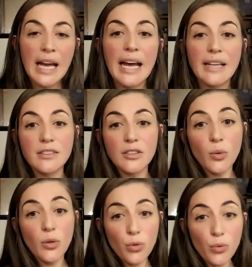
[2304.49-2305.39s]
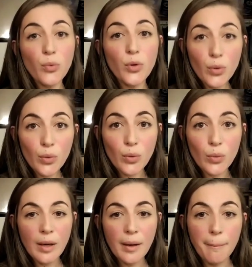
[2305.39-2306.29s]
And so through
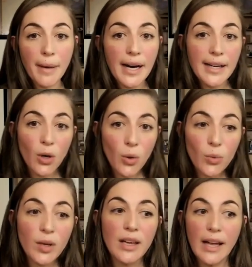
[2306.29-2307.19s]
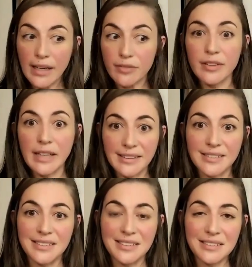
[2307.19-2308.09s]
my own life
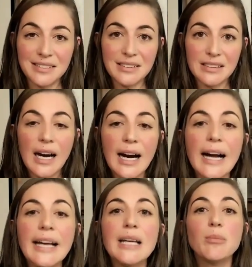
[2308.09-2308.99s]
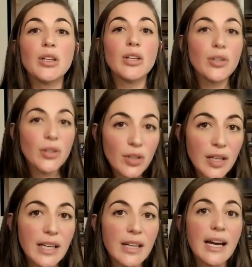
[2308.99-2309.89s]
lessons, I am
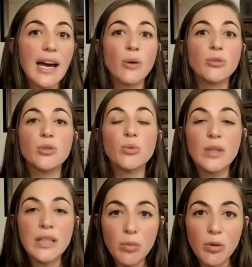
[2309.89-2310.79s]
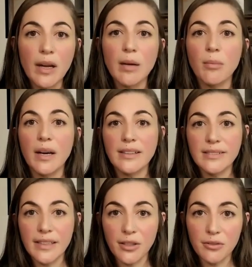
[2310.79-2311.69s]
learning how to liberate
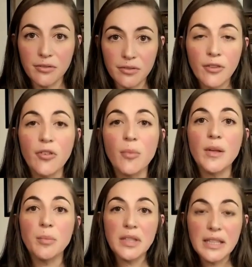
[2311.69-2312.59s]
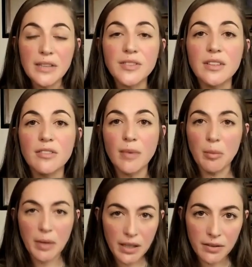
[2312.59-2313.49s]
myself from the beliefs of my
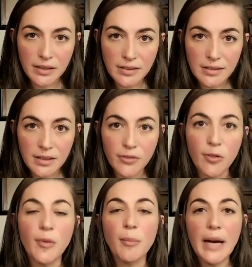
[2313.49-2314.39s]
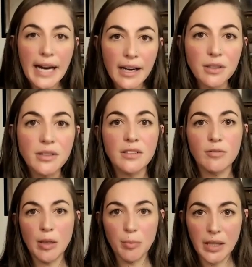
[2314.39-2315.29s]
parents, from the patterns of
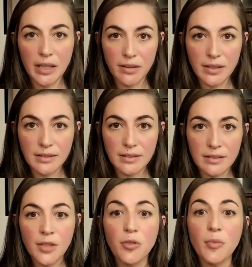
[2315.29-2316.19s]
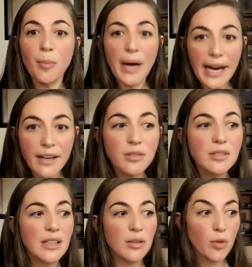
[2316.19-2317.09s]
my parents, from the
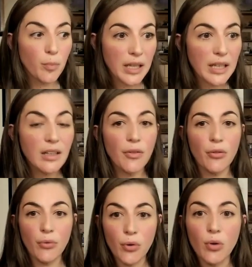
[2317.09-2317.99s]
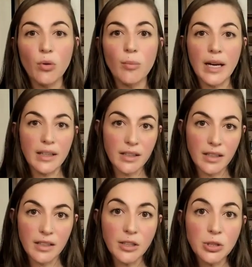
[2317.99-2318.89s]
patterns that repeated through my
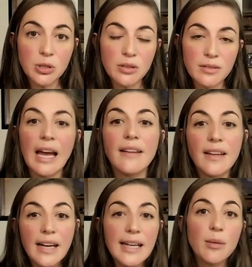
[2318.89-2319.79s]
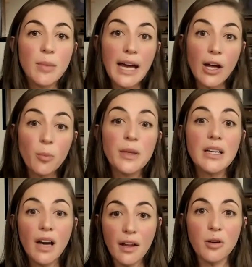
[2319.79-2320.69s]
lineage. And then I am
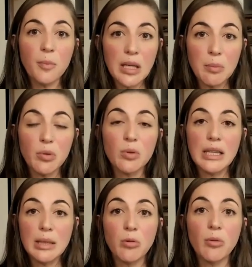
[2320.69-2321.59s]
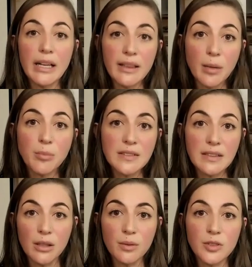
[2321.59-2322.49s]
helping other people liberate
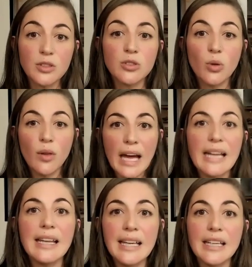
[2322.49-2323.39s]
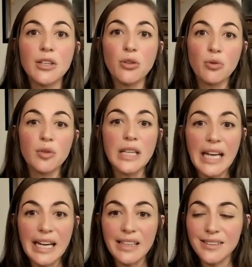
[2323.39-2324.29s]
themselves so that they can
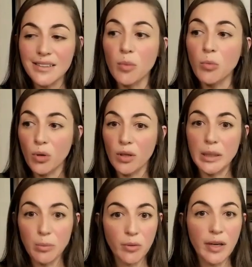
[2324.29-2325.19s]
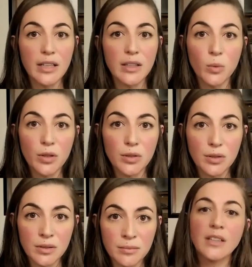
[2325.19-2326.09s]
create a more liberated
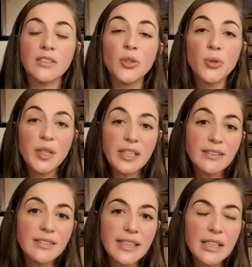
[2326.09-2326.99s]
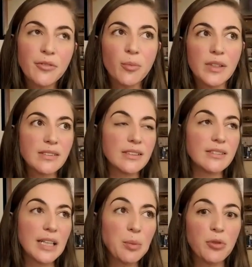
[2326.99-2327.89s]
world. So you can see from this
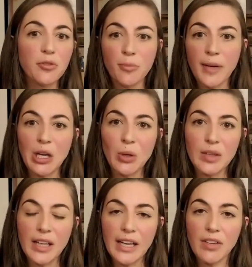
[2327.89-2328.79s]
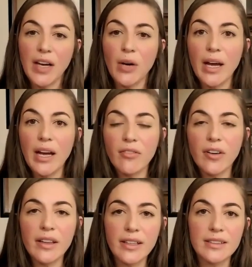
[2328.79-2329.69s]
example from my own life how
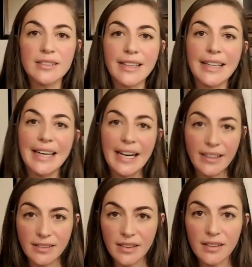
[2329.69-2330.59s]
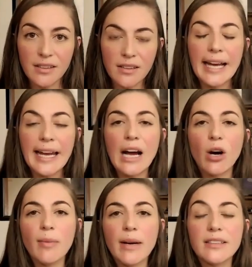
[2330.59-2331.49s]
everything is connected and
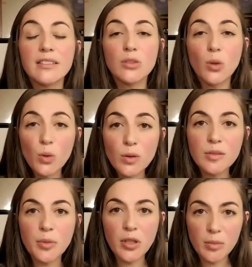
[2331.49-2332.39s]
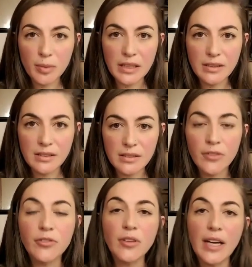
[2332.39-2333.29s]
how my soul's purpose
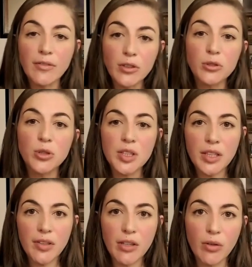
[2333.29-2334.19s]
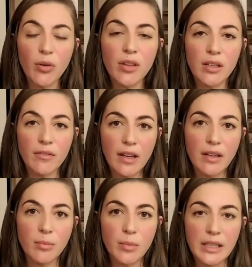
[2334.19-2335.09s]
for evolutionary growth and
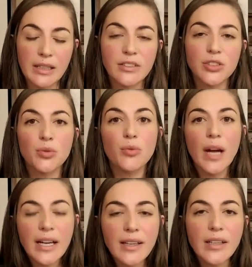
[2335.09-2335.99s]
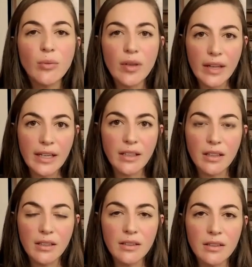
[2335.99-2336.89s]
development is directly
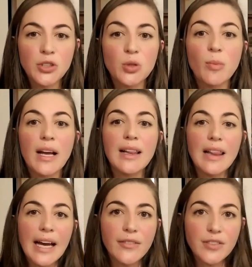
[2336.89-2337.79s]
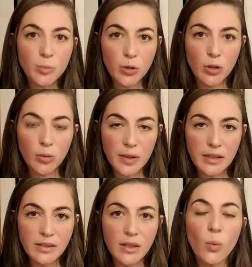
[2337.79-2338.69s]
related to my life's
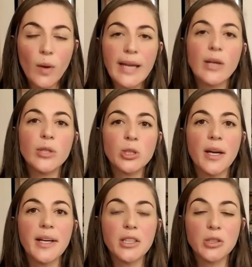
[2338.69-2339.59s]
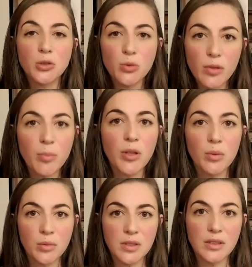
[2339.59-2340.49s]
purpose, the way in which I
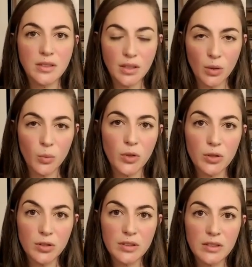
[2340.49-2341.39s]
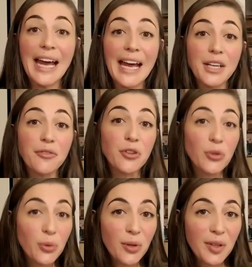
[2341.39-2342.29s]
contribute to the world. And if
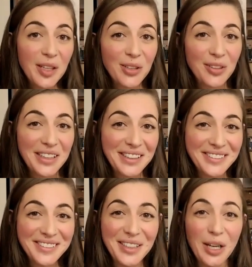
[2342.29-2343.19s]
you're curious